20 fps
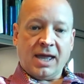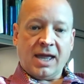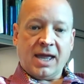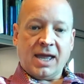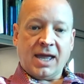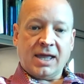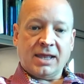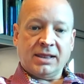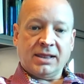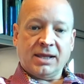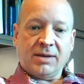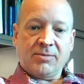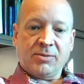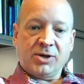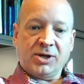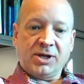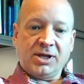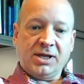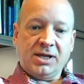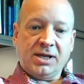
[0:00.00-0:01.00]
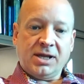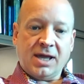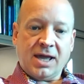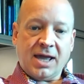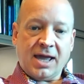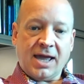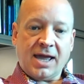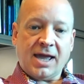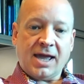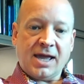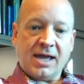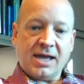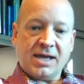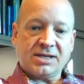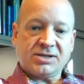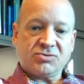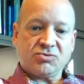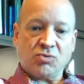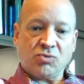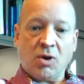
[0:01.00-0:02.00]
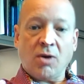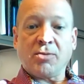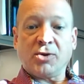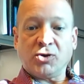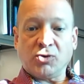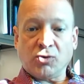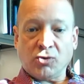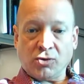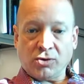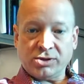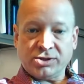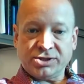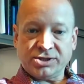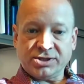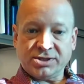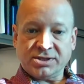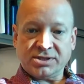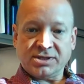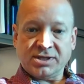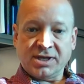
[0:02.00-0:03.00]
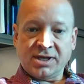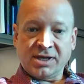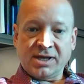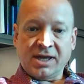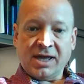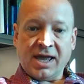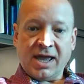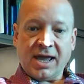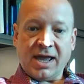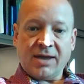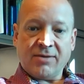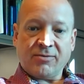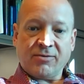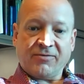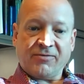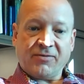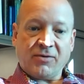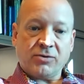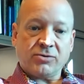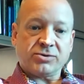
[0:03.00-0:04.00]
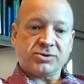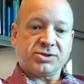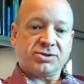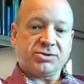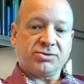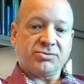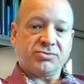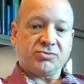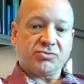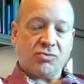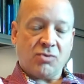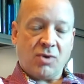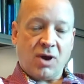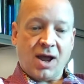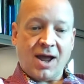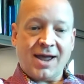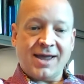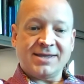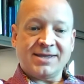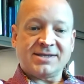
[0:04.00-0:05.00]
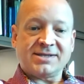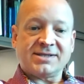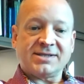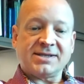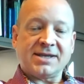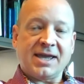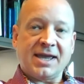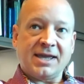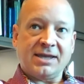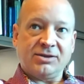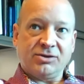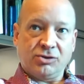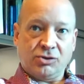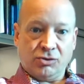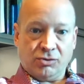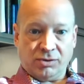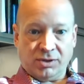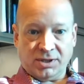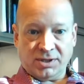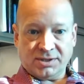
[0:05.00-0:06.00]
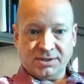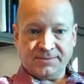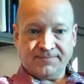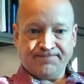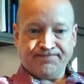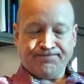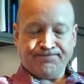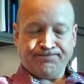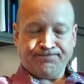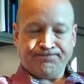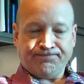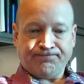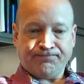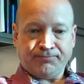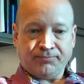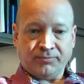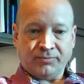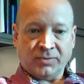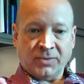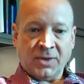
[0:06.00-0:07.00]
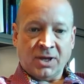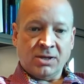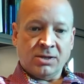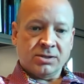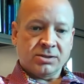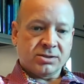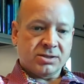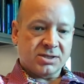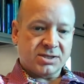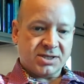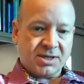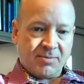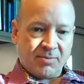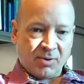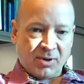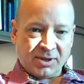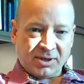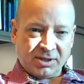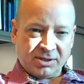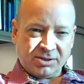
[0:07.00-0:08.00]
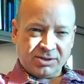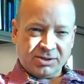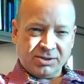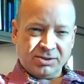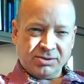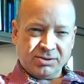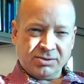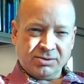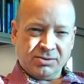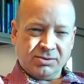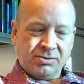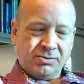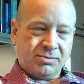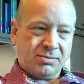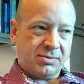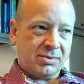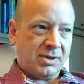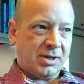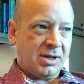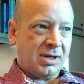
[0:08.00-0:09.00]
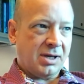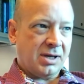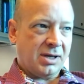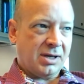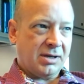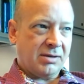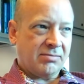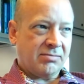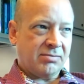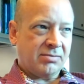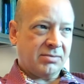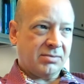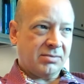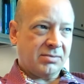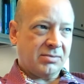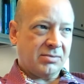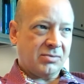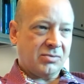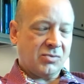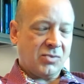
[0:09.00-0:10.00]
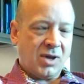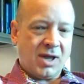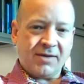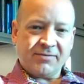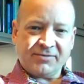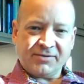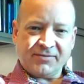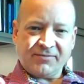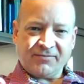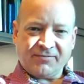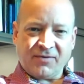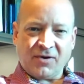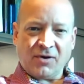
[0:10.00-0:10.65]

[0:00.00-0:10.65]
and liberty has Roman origins and refers to the rights and duties. To separate the two, we have to